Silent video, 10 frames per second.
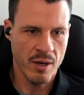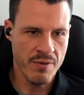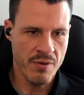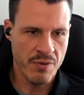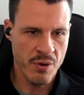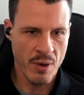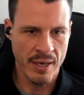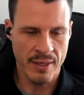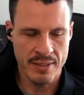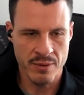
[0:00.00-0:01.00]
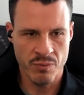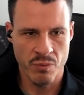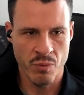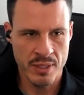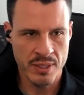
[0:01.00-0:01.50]
give a few highlights of
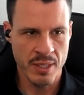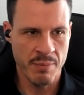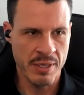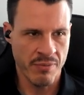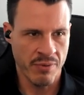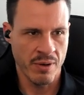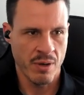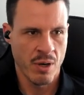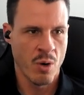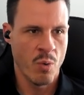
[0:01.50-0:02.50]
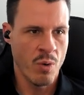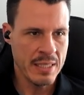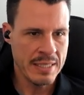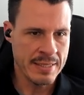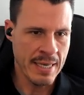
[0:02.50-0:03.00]
what's going to be different. One
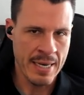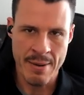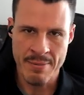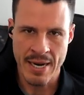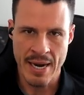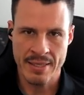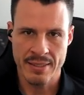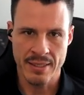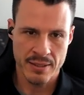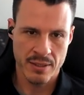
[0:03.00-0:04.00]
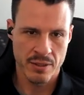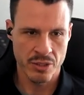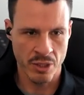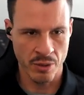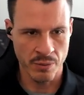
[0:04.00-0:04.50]
is dynamic assets.
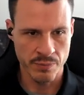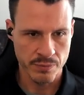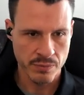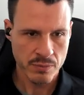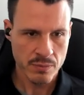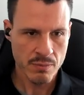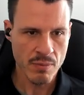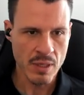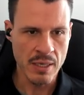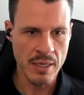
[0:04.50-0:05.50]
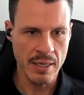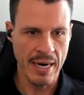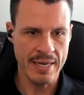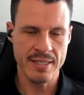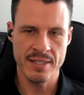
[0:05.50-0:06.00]
So
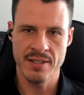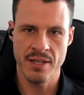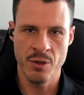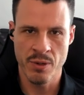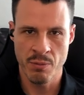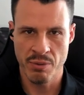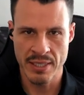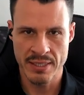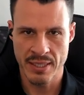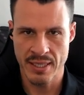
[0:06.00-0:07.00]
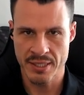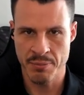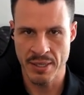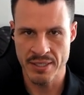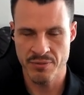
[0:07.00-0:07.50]
assets that you can place and
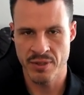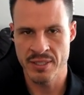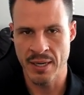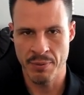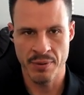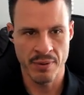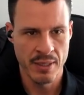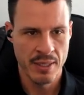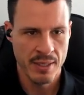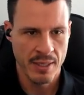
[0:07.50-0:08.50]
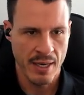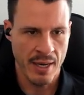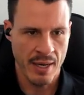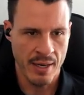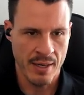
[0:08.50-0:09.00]
customize. For example,
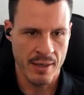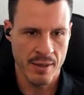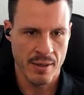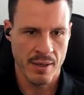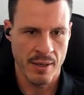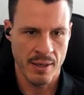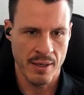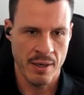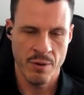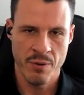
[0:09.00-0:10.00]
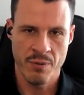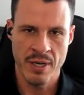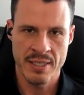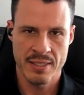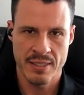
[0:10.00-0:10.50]
I don't know if you
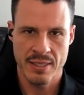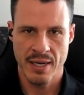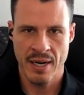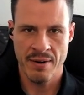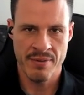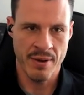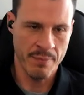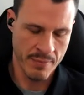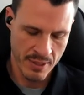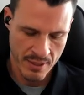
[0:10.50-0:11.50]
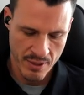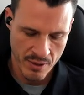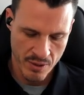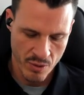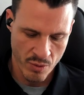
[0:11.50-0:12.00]
guys have them
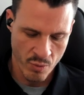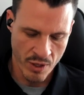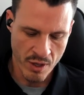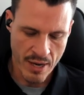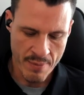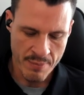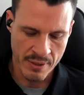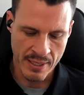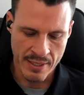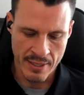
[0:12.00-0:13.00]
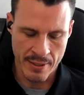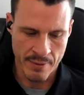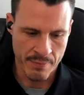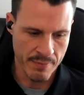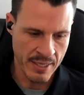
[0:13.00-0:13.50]
where you're at, but like
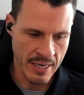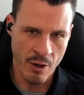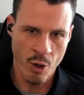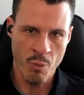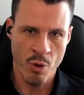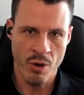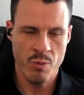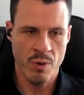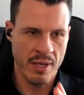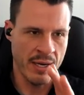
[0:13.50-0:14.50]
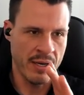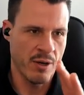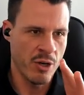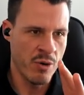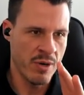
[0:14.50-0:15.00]
an arrow board where
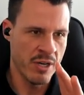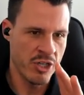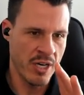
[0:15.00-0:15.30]
you can